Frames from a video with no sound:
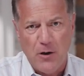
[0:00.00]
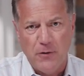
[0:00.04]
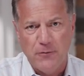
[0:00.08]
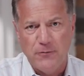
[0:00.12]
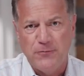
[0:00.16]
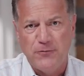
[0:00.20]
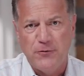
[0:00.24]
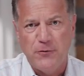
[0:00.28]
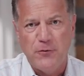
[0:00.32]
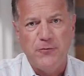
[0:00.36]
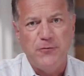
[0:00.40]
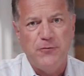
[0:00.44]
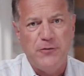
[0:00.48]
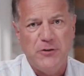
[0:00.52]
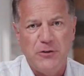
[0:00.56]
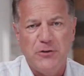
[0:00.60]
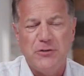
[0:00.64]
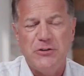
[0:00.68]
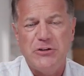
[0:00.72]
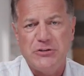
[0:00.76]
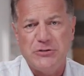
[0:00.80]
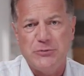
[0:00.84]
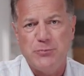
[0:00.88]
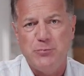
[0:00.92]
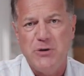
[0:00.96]

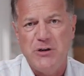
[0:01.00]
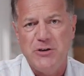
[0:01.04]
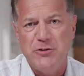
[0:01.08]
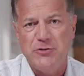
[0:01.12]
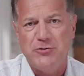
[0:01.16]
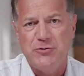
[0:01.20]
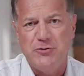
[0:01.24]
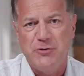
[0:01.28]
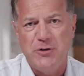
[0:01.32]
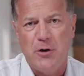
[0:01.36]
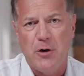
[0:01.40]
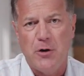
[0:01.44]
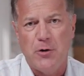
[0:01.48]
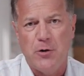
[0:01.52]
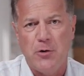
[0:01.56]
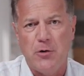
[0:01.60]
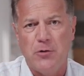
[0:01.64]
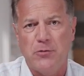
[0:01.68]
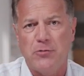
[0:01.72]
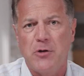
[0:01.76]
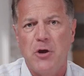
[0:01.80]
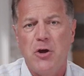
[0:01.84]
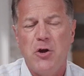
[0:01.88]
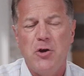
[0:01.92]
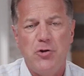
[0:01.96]
fulfilled his ministry on
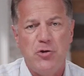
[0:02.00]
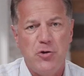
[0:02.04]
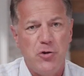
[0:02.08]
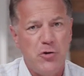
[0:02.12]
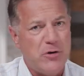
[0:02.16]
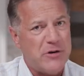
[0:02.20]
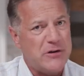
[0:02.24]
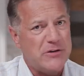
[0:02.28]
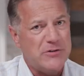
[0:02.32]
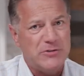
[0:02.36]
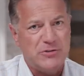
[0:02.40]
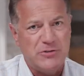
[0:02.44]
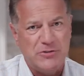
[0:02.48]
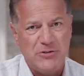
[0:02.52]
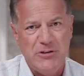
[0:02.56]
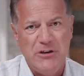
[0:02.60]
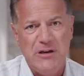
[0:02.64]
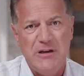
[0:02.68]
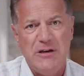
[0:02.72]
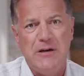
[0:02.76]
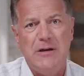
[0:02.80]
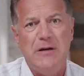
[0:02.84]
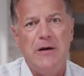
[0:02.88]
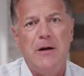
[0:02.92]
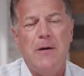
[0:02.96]
earth, you can
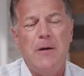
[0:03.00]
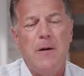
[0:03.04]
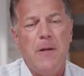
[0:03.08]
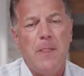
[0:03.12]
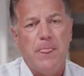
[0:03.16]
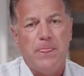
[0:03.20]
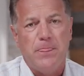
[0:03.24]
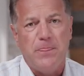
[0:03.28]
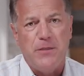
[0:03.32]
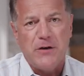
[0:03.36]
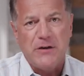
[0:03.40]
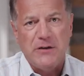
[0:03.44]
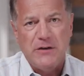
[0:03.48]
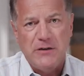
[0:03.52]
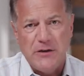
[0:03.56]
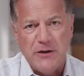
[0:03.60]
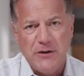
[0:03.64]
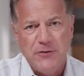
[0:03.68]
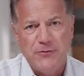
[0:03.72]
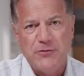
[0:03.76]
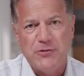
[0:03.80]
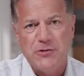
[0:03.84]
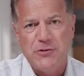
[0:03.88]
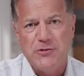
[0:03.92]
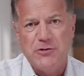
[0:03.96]
see the
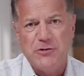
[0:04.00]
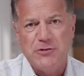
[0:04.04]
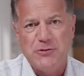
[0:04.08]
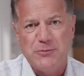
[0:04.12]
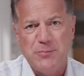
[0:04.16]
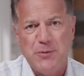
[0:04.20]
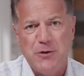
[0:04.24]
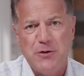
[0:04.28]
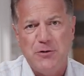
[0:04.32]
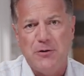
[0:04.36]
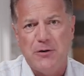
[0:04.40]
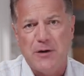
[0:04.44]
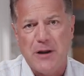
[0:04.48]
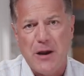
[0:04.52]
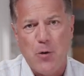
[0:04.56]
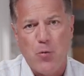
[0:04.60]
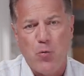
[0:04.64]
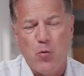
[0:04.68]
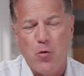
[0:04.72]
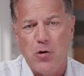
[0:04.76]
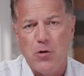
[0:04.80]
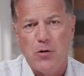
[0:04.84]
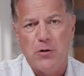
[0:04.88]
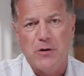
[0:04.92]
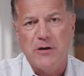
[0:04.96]
gifts of the Spirit at
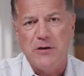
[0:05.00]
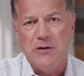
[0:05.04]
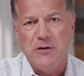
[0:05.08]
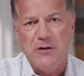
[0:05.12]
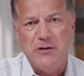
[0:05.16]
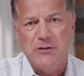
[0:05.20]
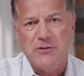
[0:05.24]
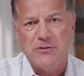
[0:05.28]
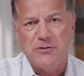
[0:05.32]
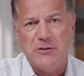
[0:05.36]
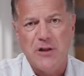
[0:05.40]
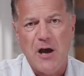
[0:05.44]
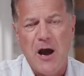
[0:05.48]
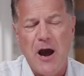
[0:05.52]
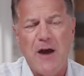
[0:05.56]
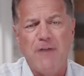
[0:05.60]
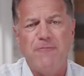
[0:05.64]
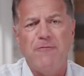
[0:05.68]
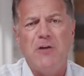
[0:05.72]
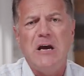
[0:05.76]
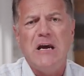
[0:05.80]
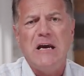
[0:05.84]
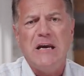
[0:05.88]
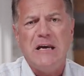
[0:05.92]
work in his life.